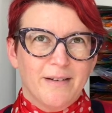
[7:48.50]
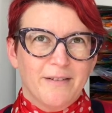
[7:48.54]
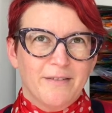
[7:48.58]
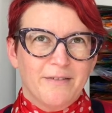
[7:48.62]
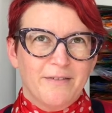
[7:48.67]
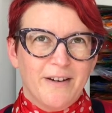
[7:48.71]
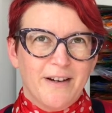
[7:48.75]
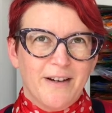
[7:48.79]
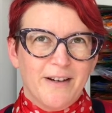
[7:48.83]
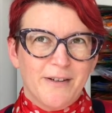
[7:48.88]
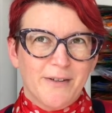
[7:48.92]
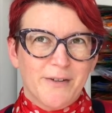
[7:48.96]

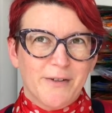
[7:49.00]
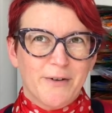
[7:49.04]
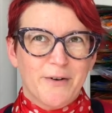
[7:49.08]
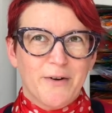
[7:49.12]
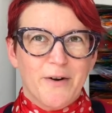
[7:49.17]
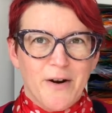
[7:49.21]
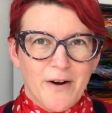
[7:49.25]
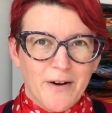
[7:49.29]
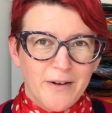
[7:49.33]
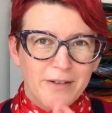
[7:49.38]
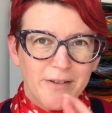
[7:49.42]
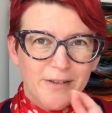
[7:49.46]
fingers
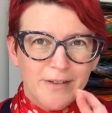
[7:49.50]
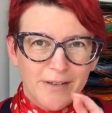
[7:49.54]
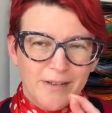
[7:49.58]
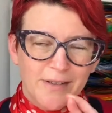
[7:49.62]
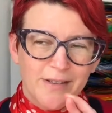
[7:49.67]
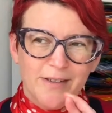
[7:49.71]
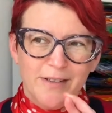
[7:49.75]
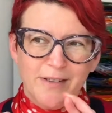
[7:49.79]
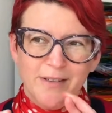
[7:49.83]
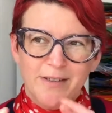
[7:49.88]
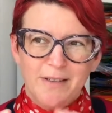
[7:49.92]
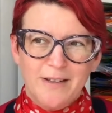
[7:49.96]

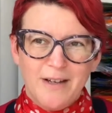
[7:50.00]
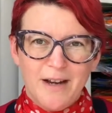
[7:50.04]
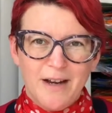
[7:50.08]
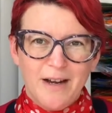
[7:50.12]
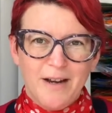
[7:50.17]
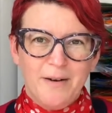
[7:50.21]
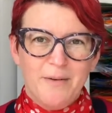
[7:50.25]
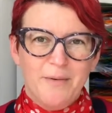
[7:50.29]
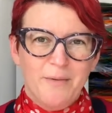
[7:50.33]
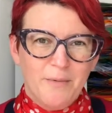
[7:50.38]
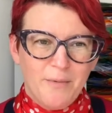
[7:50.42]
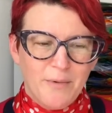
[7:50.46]
crossed,
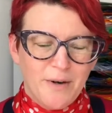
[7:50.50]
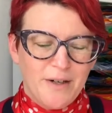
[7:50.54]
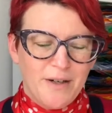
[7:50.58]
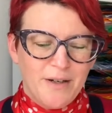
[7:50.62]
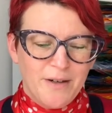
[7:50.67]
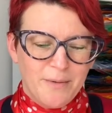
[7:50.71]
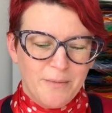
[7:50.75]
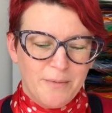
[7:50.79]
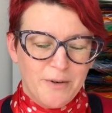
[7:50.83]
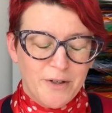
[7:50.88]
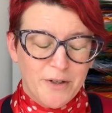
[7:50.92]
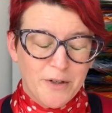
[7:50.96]
we
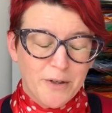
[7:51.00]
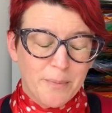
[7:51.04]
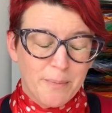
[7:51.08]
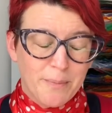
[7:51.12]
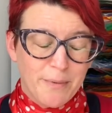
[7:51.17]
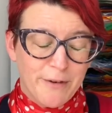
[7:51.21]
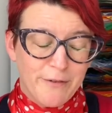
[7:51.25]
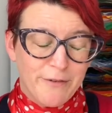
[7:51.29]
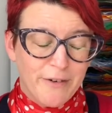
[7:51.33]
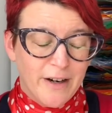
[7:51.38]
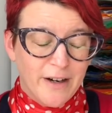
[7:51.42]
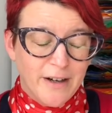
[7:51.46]
should
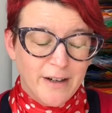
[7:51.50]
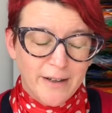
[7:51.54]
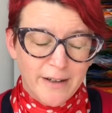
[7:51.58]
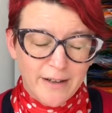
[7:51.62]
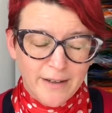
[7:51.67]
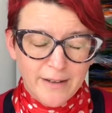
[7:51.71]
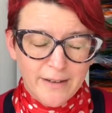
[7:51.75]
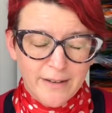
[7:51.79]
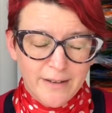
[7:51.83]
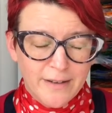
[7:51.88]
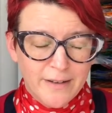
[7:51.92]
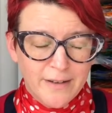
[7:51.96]
be
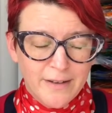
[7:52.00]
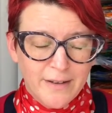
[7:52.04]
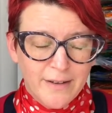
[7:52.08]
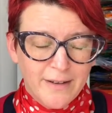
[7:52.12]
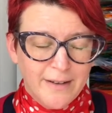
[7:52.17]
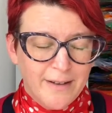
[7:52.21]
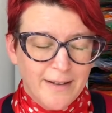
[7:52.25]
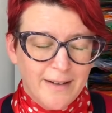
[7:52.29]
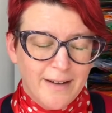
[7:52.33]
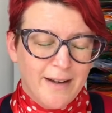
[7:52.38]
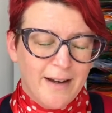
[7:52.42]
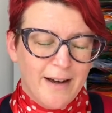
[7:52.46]
fine.
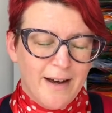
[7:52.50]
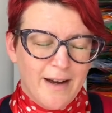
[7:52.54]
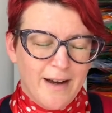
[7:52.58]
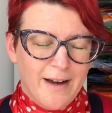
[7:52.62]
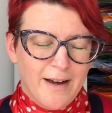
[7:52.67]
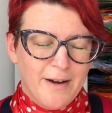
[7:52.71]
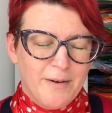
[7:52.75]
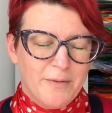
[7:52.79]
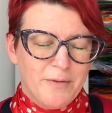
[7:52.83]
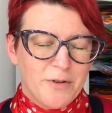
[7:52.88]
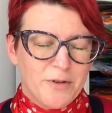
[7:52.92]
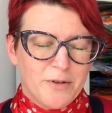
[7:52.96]

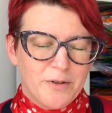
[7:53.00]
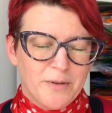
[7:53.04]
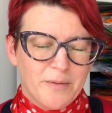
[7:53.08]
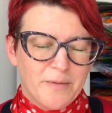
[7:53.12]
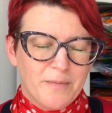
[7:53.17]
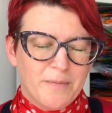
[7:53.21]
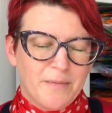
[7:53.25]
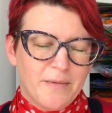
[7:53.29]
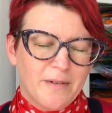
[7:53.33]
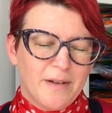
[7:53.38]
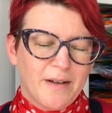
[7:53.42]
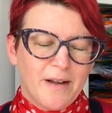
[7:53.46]
We should
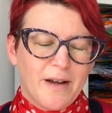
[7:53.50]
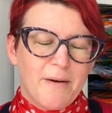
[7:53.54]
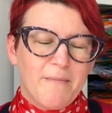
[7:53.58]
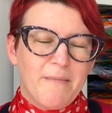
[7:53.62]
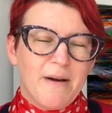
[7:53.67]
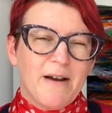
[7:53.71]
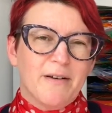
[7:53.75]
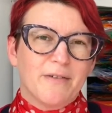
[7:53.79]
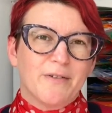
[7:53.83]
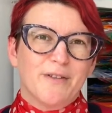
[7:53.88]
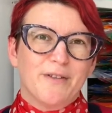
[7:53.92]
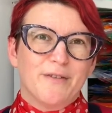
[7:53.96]
come
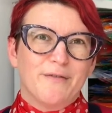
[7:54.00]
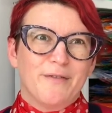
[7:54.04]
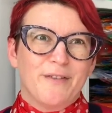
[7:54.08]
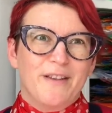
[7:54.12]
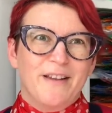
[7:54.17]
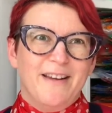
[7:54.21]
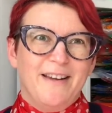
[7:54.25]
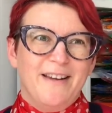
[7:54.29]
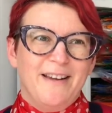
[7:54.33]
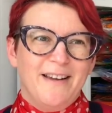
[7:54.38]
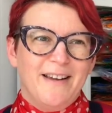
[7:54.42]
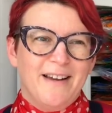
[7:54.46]
out of
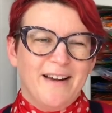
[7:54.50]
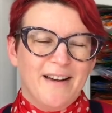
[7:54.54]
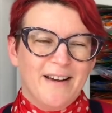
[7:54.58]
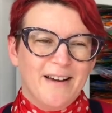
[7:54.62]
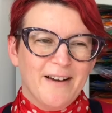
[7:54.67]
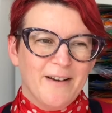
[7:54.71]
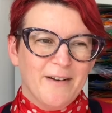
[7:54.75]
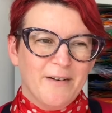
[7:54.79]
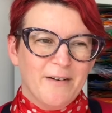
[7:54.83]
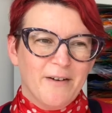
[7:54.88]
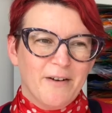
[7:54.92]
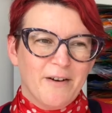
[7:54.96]
the
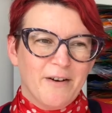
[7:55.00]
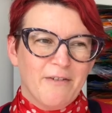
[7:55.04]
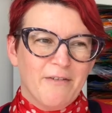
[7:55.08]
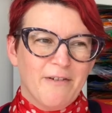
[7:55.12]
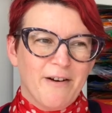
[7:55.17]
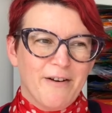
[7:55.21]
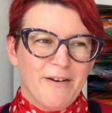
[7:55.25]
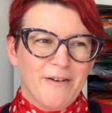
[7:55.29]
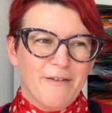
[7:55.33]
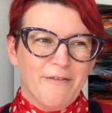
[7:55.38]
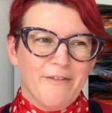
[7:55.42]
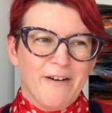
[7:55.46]

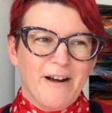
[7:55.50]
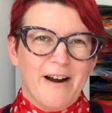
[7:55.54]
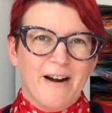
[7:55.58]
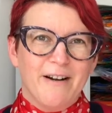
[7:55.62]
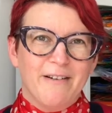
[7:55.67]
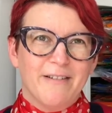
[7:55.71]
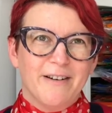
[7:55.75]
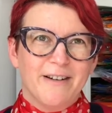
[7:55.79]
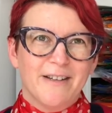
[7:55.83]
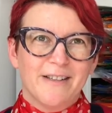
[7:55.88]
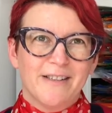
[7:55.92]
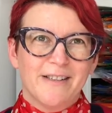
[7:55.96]

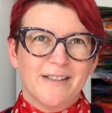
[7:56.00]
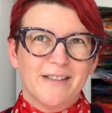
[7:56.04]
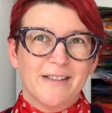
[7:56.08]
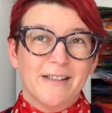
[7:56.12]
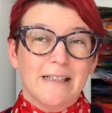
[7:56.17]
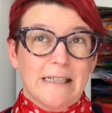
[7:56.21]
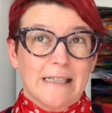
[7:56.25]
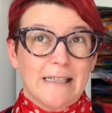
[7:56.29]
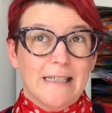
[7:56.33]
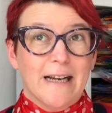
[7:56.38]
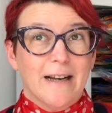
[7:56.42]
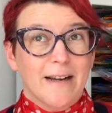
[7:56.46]
coronavirus
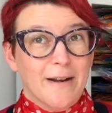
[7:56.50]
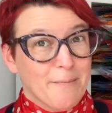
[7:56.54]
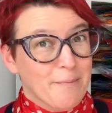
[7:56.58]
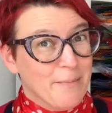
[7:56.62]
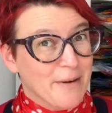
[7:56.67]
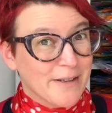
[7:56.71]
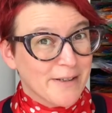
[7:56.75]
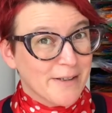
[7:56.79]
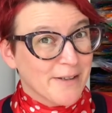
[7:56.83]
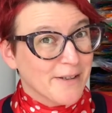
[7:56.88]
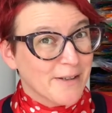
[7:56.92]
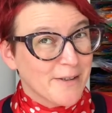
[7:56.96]
still in
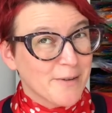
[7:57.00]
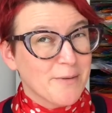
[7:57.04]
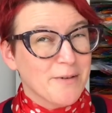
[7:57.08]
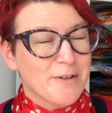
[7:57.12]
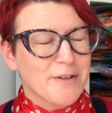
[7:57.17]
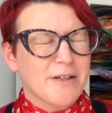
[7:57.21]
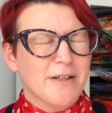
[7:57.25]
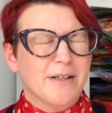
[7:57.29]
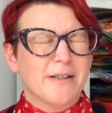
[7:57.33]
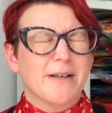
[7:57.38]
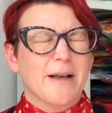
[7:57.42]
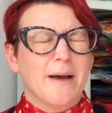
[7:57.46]
business,
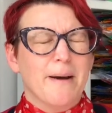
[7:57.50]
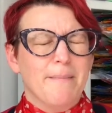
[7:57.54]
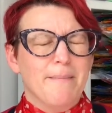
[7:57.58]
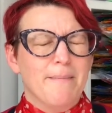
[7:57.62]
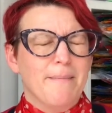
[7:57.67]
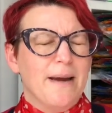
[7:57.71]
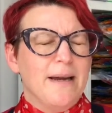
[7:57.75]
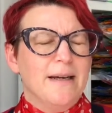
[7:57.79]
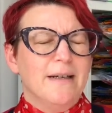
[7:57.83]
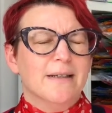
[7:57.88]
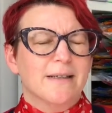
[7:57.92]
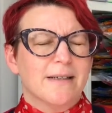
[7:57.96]
which is
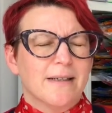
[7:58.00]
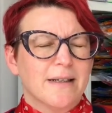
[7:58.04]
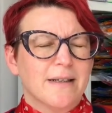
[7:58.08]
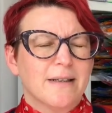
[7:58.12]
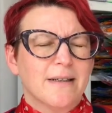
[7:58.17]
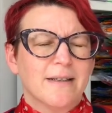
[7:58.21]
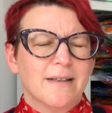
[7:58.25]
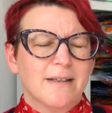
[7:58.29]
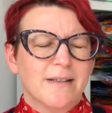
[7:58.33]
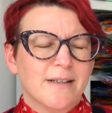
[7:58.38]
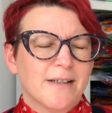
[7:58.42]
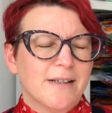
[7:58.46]
amazing
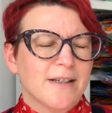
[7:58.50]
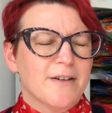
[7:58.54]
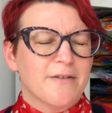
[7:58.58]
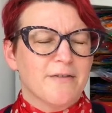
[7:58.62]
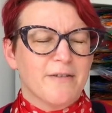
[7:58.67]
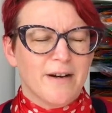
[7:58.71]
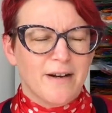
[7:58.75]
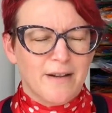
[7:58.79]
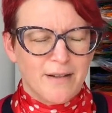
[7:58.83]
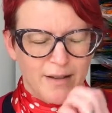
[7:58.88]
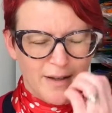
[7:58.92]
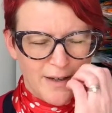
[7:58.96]

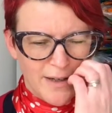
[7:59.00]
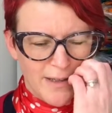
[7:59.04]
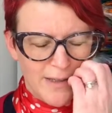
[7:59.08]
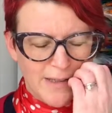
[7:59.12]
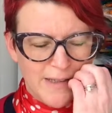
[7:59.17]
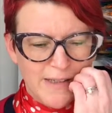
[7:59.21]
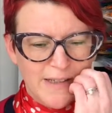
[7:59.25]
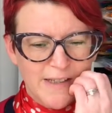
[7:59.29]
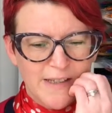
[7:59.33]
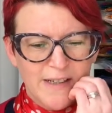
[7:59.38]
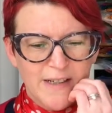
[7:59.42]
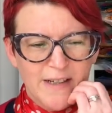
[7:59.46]
considering
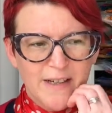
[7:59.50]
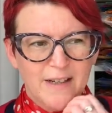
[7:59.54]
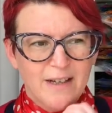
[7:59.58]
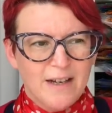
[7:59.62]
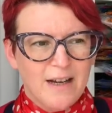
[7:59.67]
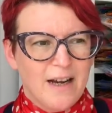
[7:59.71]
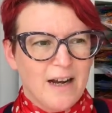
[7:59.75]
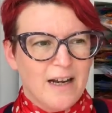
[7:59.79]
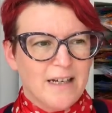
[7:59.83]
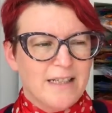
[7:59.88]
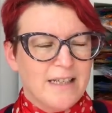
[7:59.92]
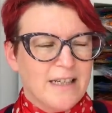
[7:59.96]
that I